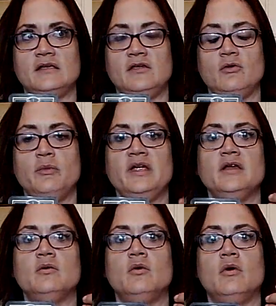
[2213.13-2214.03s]
you're
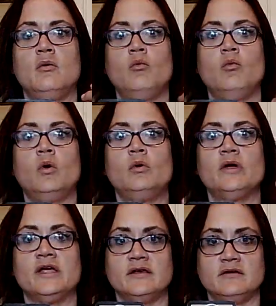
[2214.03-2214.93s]
being
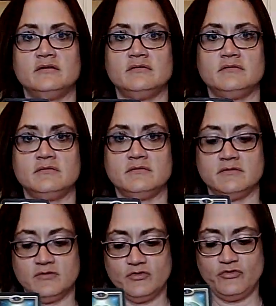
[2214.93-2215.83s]
awoken
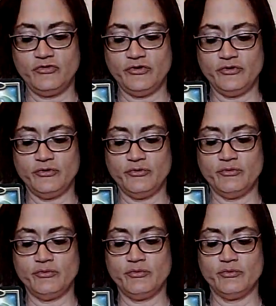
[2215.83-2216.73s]

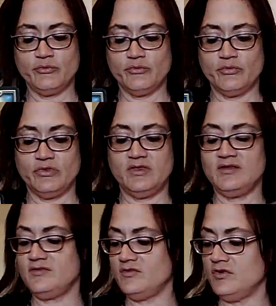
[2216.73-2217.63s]
to
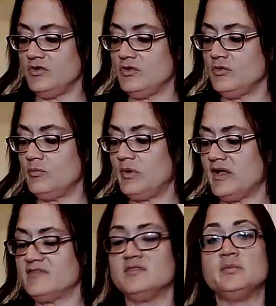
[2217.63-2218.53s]
this new
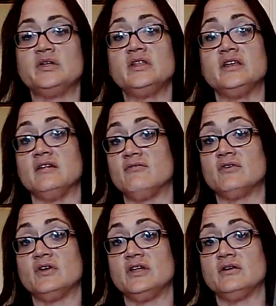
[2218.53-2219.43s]
possibility
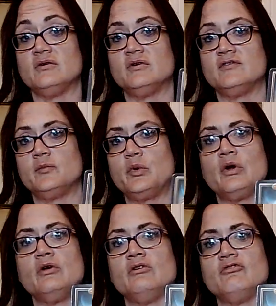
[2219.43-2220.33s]
for you of a
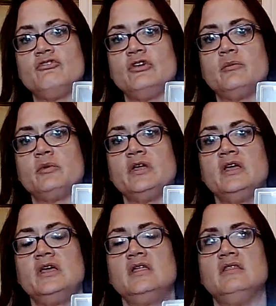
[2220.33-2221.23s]
partnership.
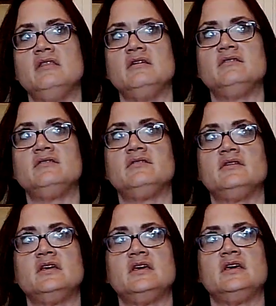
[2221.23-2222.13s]

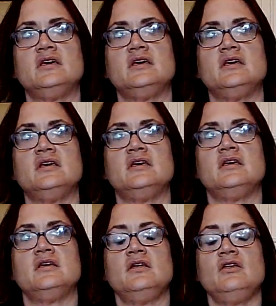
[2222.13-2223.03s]
This
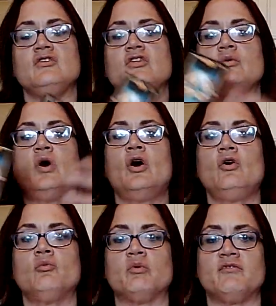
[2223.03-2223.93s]
new hope